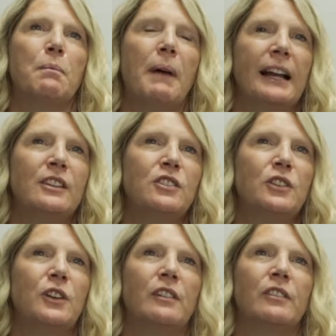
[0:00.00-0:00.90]
reminds
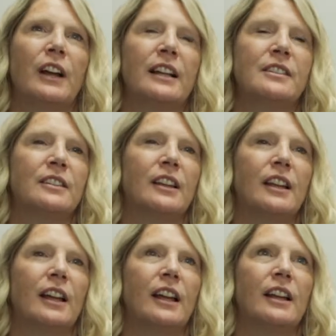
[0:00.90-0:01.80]
you of God's
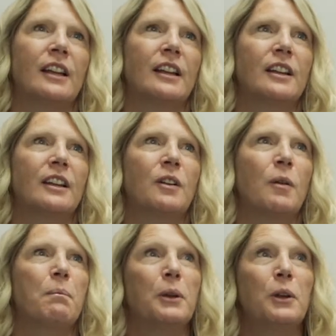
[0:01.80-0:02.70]

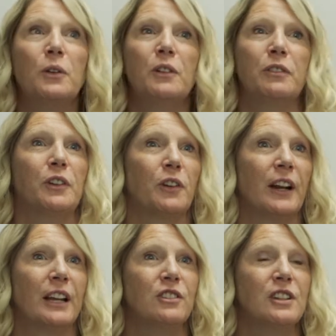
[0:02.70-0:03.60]
beautiful
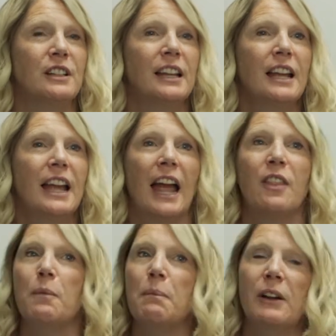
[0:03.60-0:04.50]
creation
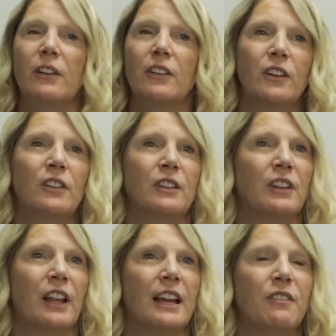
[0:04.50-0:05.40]
and the miracle
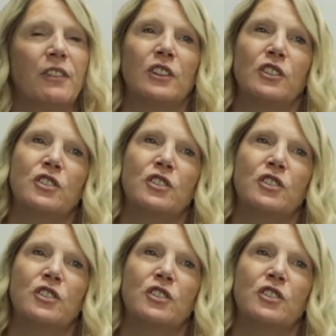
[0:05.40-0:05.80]
of life and